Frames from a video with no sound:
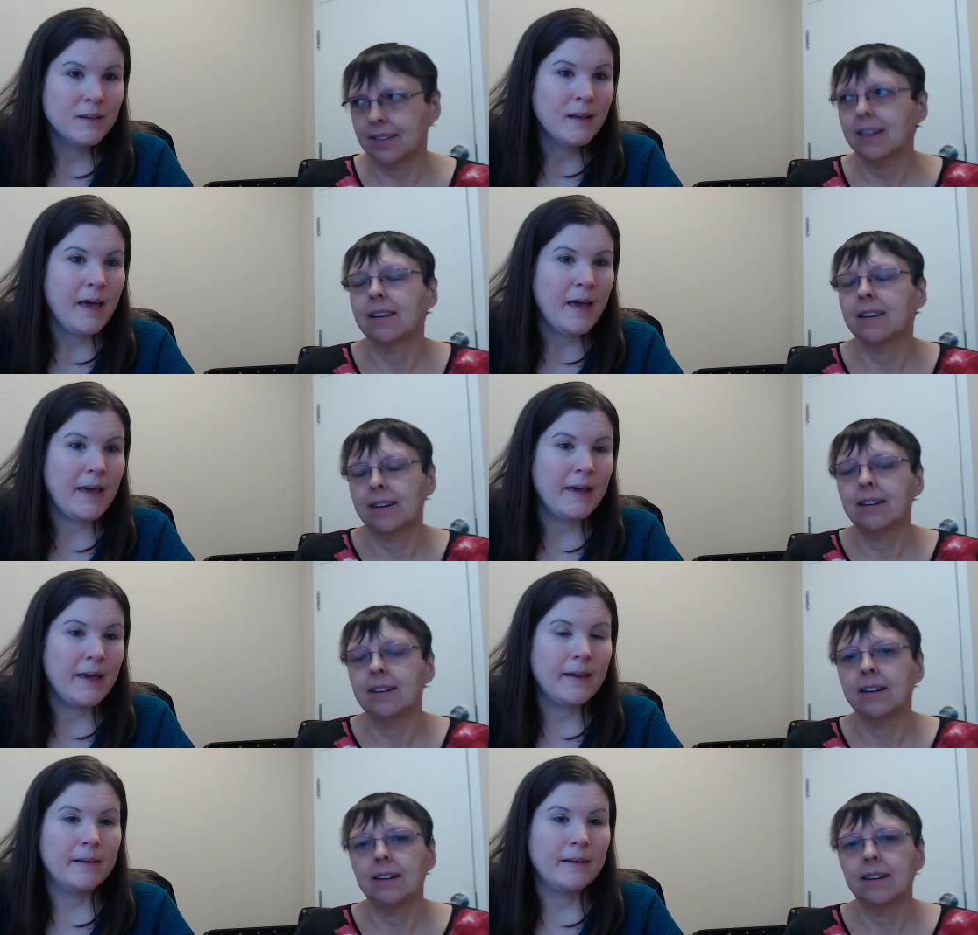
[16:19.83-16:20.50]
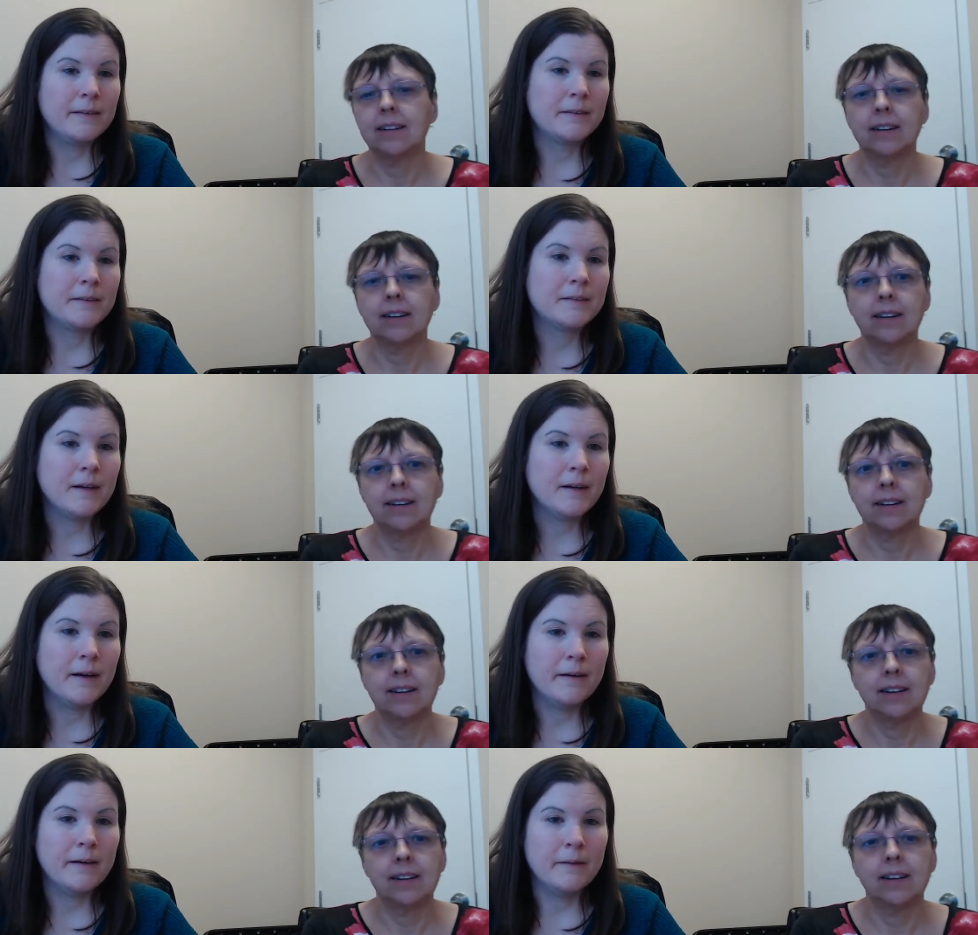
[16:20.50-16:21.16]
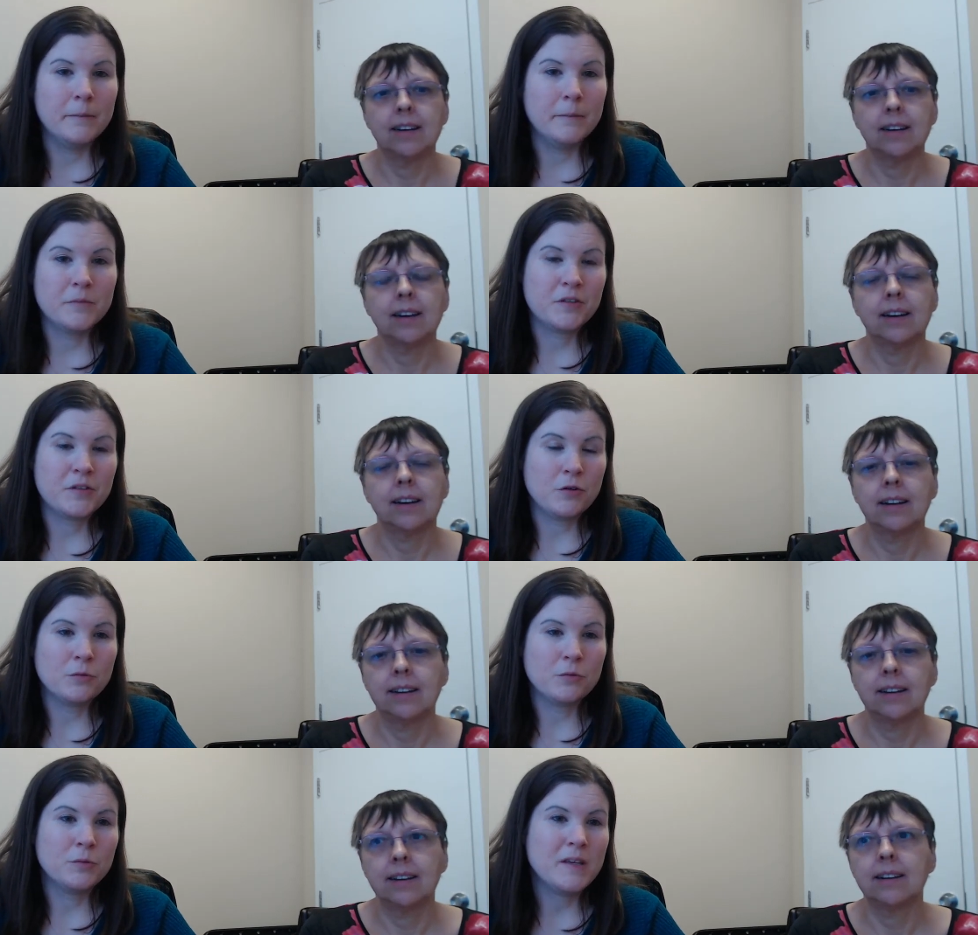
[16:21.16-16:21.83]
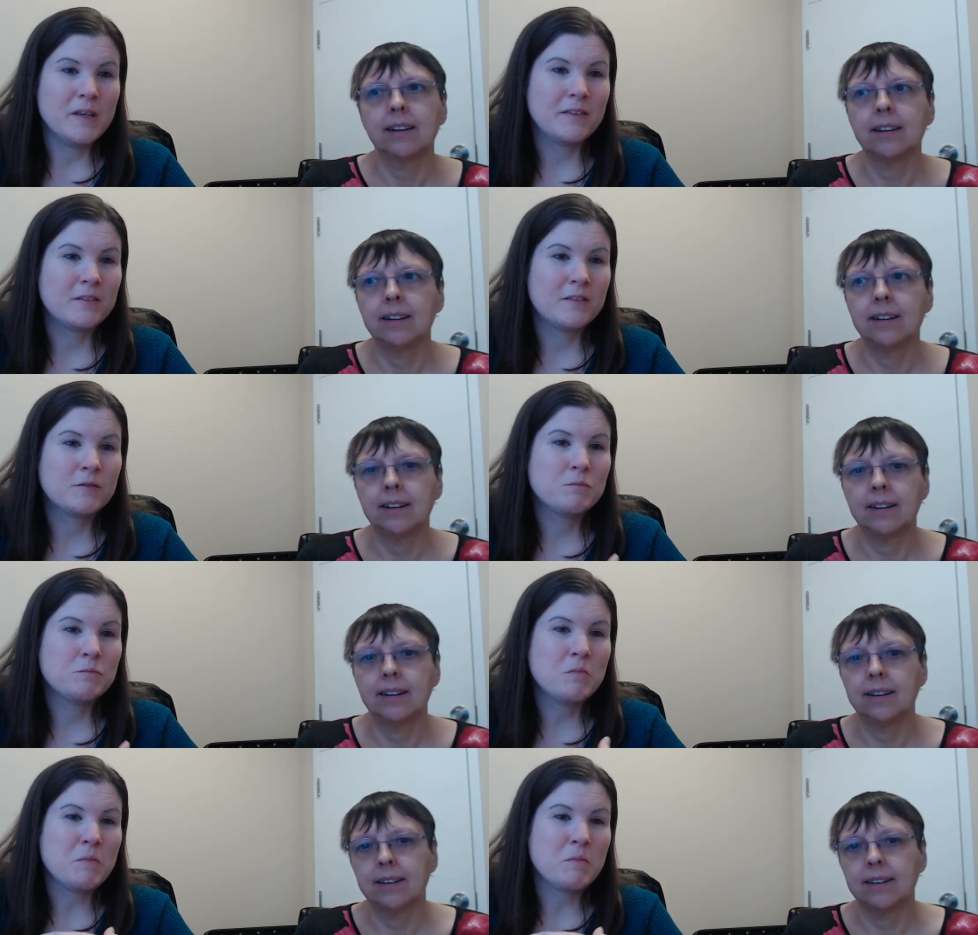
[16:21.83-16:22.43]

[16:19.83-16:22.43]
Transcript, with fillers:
Speaker 1: and um, so it's